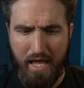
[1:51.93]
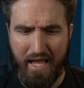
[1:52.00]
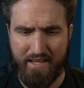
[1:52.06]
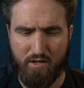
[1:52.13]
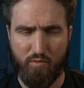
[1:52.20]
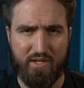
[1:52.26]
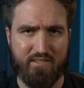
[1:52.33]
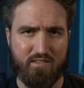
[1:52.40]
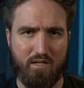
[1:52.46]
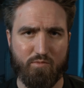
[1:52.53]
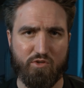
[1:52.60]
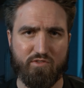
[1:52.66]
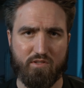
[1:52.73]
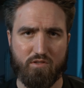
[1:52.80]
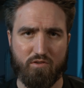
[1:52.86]
And the reason I'm
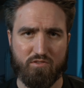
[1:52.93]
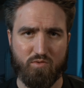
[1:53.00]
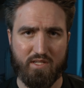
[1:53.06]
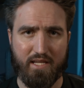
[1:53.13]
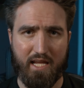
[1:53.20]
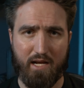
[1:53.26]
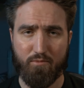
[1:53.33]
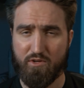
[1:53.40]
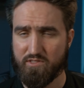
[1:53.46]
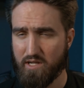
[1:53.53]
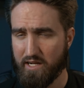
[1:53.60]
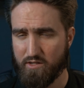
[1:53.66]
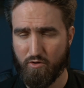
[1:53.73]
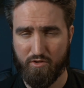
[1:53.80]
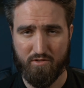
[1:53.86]
using those 3 cameras,
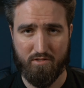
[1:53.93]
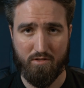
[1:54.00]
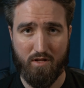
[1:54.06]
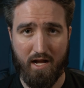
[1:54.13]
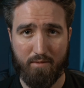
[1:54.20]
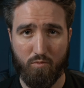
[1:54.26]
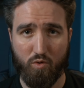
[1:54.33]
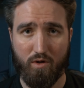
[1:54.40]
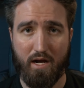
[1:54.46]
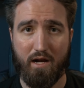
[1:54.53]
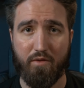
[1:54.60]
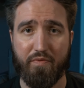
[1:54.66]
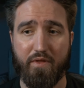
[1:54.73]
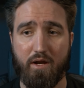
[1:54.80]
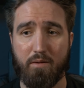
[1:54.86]
I know there's a lot more
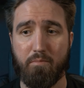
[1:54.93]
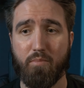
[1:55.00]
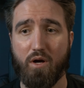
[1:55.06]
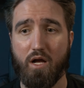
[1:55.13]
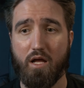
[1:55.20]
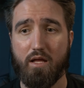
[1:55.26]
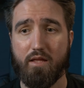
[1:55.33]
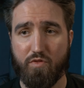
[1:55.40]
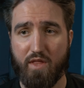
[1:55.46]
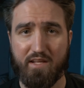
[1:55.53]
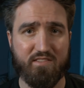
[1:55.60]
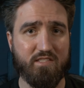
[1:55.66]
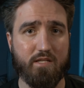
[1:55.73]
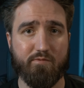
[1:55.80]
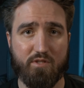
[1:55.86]
out there, but they
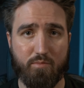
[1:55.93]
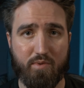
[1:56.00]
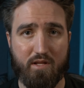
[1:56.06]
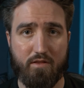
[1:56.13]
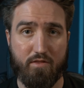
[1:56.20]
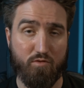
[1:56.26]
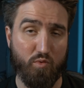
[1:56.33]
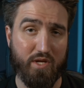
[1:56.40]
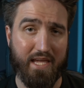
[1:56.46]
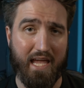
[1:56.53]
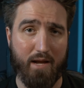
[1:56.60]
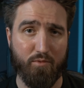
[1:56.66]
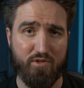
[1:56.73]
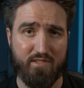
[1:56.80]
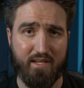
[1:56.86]
seem to be the 3
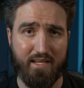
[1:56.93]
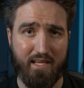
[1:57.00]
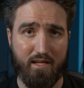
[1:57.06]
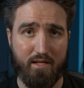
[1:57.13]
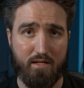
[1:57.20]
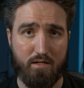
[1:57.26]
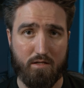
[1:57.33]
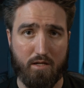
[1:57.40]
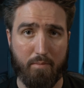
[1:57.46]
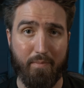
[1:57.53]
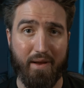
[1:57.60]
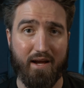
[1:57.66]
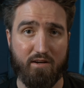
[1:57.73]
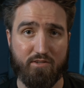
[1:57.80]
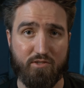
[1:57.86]
cameras that get
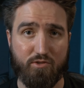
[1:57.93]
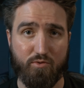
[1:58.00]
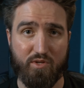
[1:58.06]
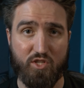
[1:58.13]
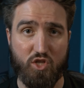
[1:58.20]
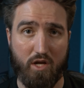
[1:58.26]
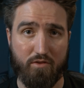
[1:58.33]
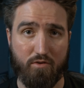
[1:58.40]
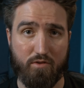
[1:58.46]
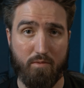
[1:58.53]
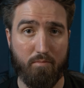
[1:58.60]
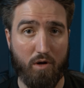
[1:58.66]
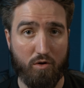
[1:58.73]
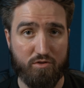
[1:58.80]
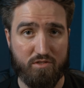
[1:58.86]
compared to each other the
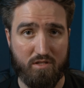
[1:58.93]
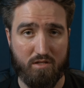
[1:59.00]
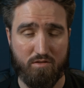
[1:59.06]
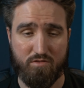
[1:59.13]
most.